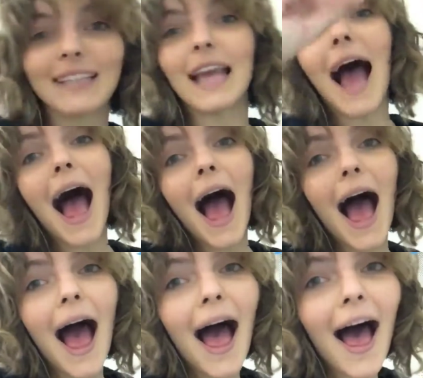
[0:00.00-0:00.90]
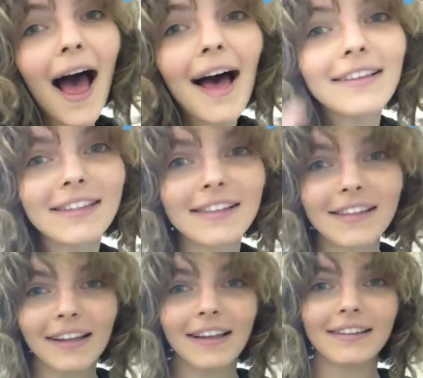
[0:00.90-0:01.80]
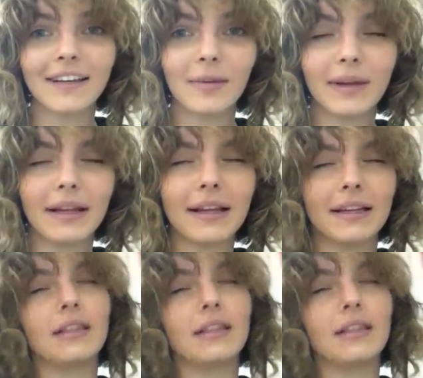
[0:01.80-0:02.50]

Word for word: like, yes, and Selina's gonna be